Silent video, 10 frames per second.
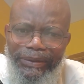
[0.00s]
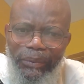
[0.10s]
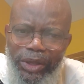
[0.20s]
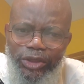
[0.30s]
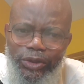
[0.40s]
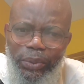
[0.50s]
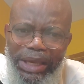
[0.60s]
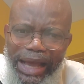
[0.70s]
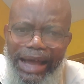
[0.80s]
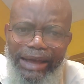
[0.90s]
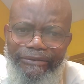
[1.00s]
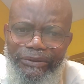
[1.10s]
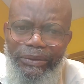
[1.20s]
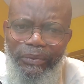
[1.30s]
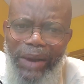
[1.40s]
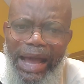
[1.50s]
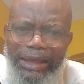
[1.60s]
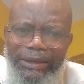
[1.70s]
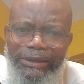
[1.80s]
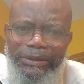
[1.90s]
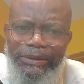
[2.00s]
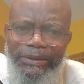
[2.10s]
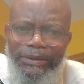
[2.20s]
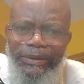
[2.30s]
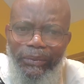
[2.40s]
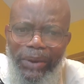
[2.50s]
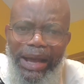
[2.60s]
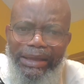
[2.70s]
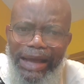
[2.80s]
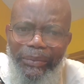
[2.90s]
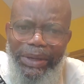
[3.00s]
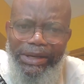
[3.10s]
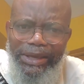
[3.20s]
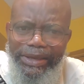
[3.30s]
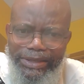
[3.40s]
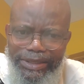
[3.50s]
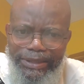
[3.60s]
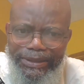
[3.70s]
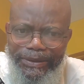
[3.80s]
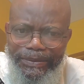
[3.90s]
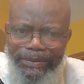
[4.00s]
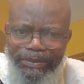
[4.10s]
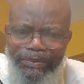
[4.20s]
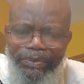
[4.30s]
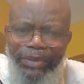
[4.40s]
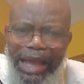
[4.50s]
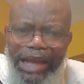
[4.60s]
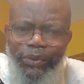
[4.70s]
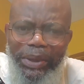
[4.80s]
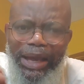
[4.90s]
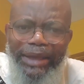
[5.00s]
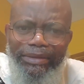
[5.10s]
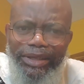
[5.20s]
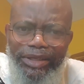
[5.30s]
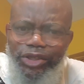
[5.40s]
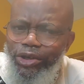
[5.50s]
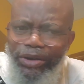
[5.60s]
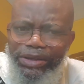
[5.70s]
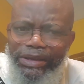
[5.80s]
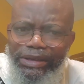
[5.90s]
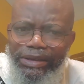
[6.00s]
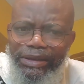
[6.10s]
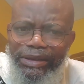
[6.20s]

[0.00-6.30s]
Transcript: What do we have? Why? Why are we created? And we are in this journey